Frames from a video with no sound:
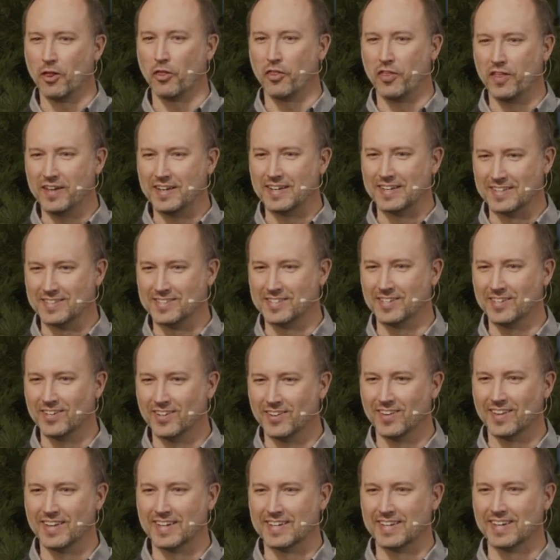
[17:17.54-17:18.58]
things, you know,
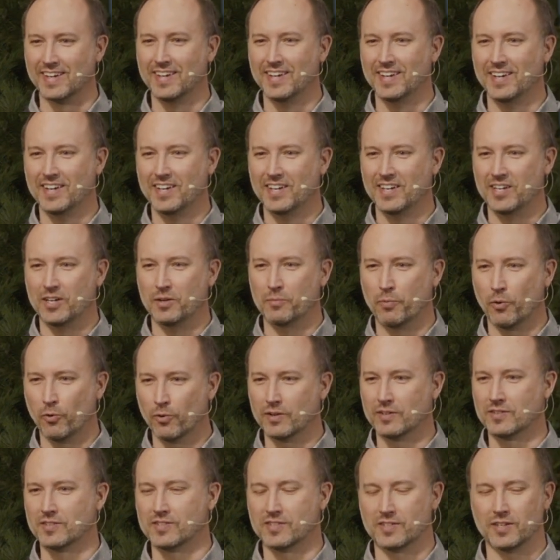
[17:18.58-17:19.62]
like
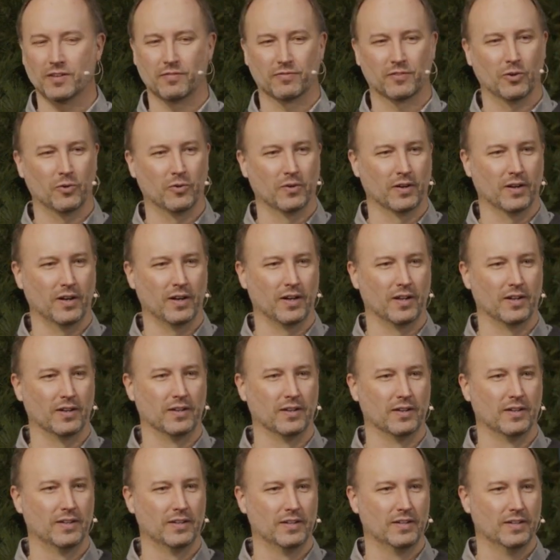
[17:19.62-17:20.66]
important stuff going on.
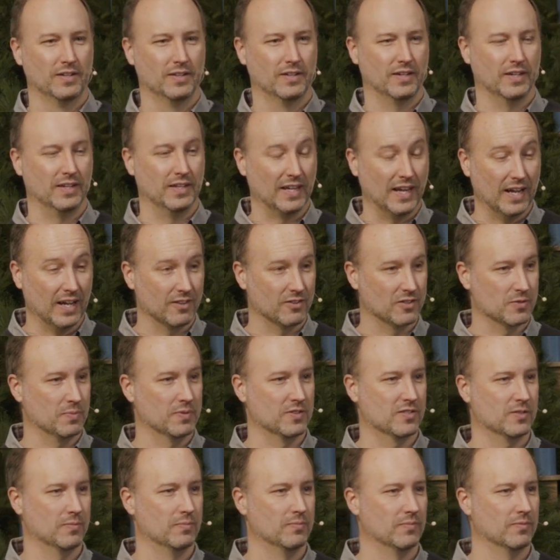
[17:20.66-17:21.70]
And yeah, there's been
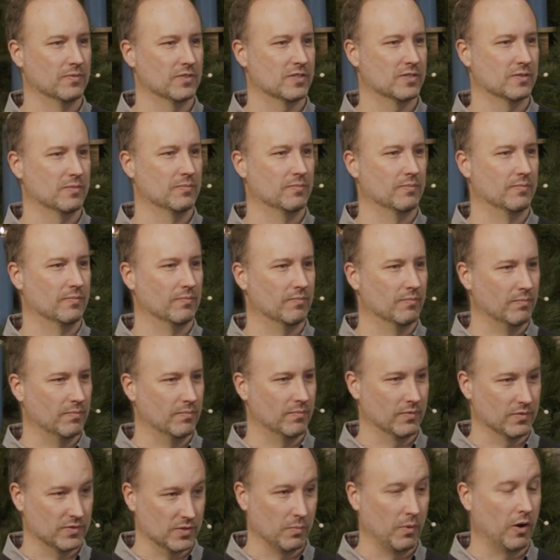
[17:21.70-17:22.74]
some, some,
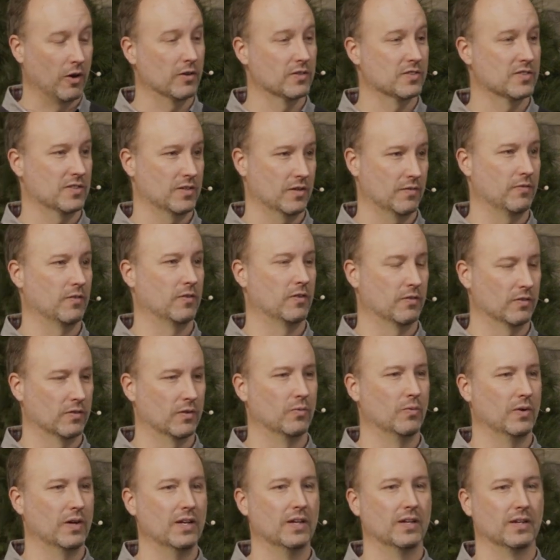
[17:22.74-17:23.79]
some hard stuff along the
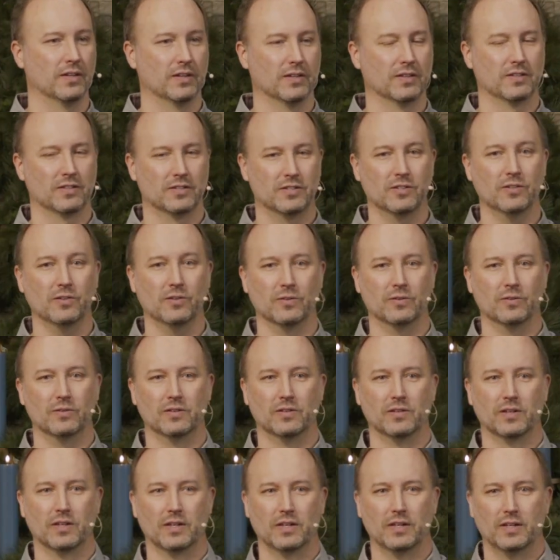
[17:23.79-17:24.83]
way, too.
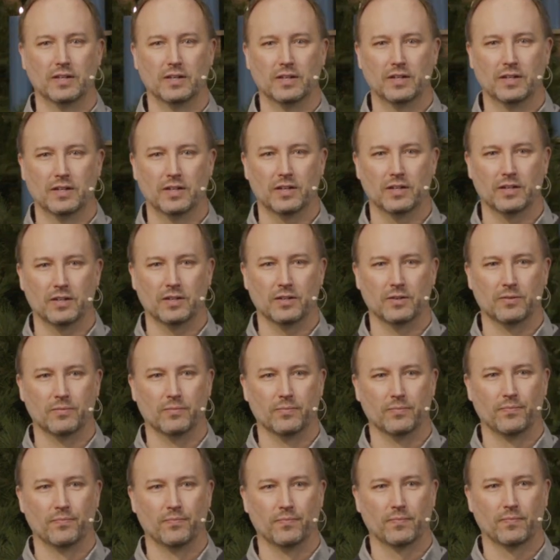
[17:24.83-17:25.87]
Um,
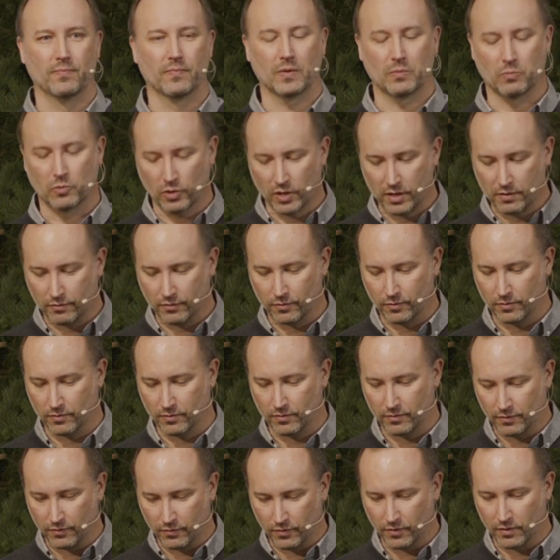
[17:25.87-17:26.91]
I'm grateful
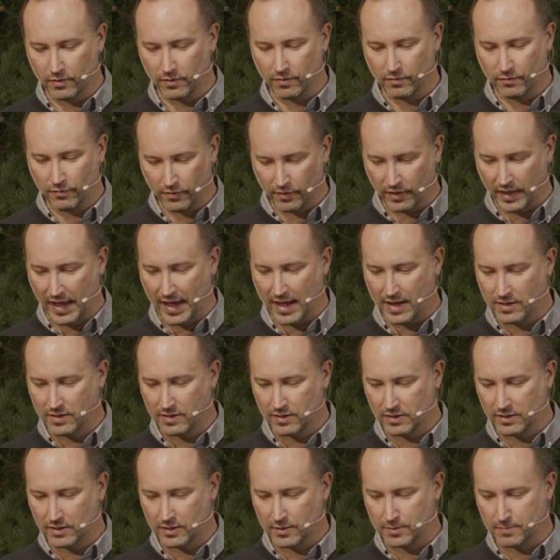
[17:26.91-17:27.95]
for, for that.
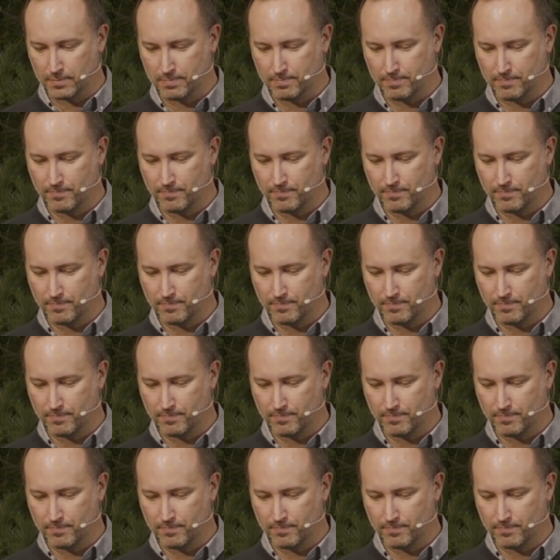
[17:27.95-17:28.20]
Um,